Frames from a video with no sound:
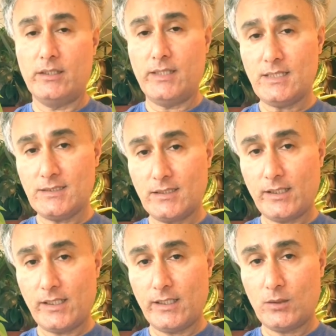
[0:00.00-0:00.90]

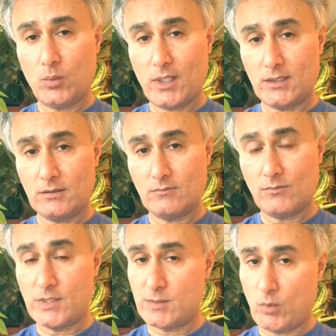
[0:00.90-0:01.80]
Yesterday I had 1,
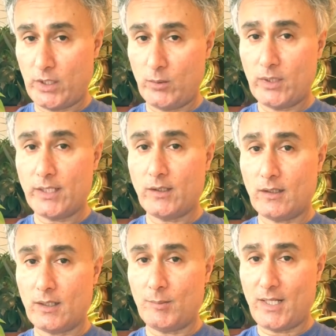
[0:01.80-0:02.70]
this morning when I
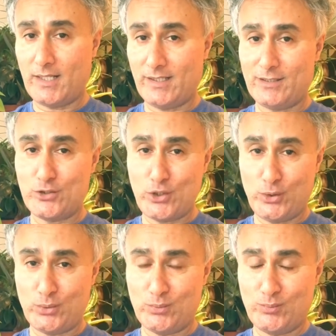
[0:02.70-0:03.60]
got up I had
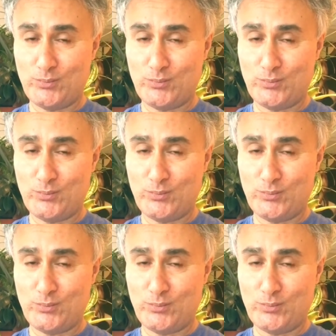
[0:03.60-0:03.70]
2.